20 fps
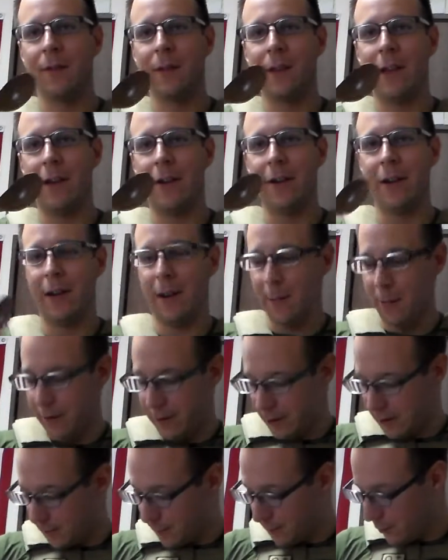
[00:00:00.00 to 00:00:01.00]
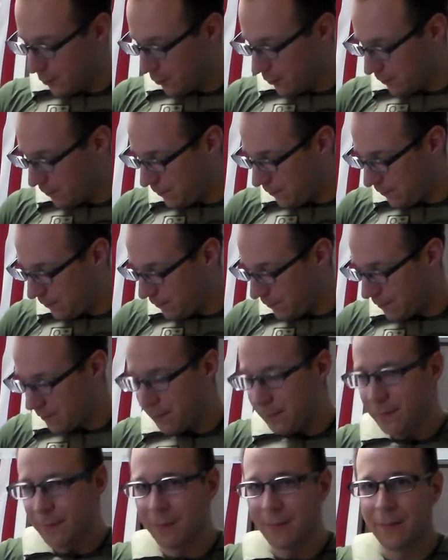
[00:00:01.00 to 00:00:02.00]
carry an MRE spoon,
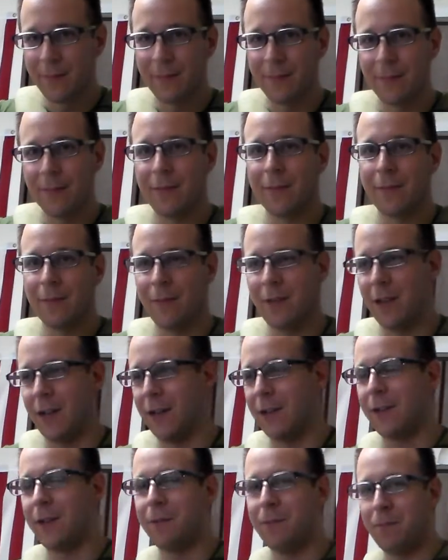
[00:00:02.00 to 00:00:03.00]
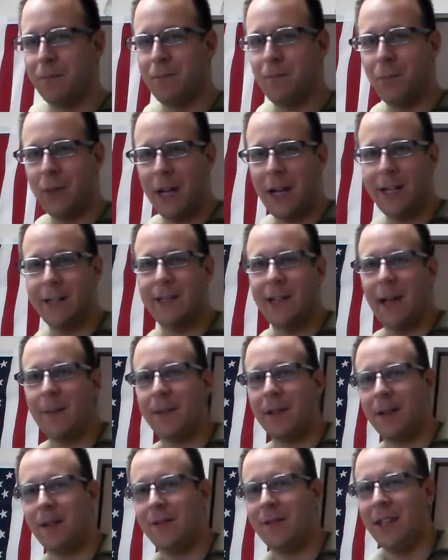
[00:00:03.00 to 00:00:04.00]
because 9
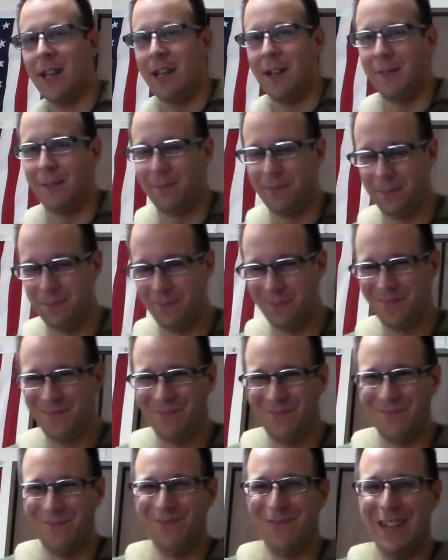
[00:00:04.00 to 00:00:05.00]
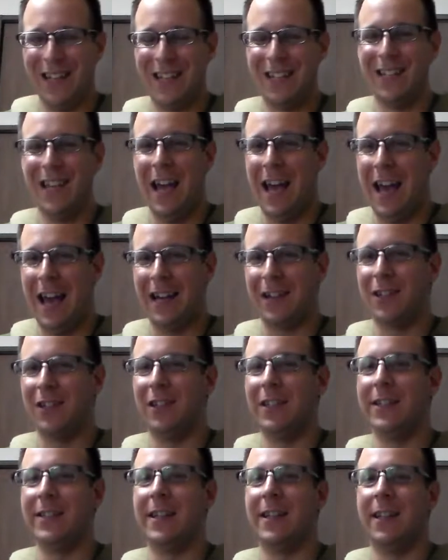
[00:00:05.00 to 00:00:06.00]
times out of 10, it's
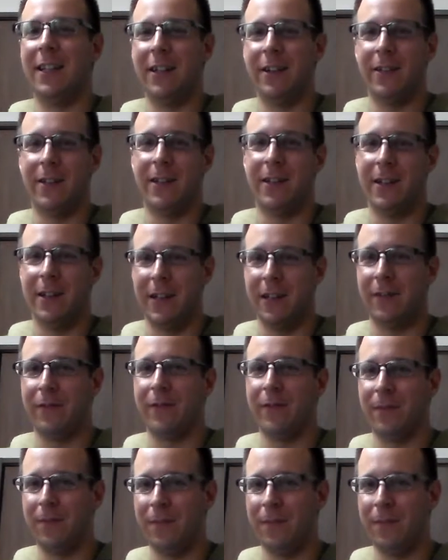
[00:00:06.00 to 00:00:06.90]
actually deadlier than a knife.